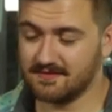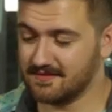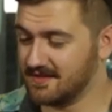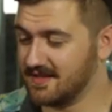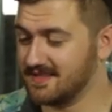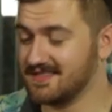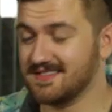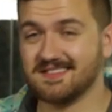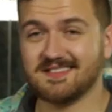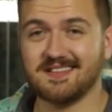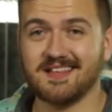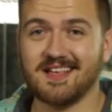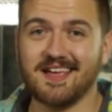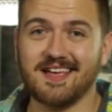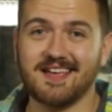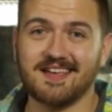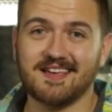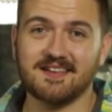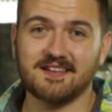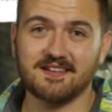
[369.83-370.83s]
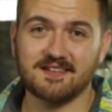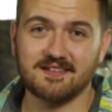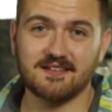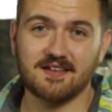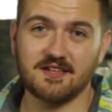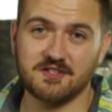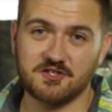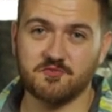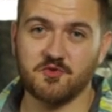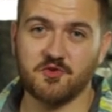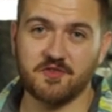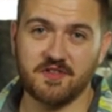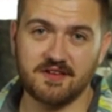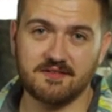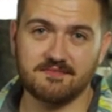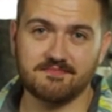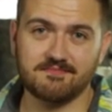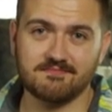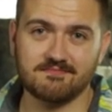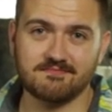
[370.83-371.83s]
this is like a smoothie.
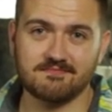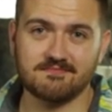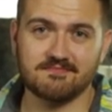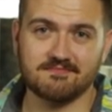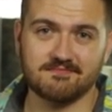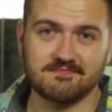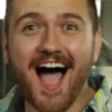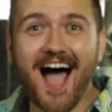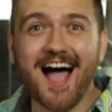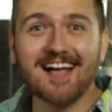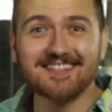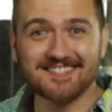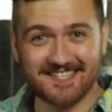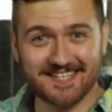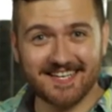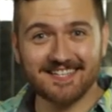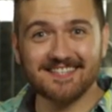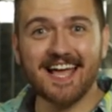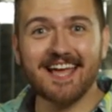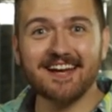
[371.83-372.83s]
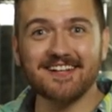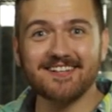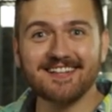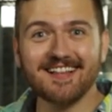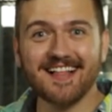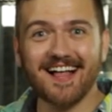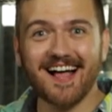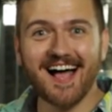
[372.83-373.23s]
See you later.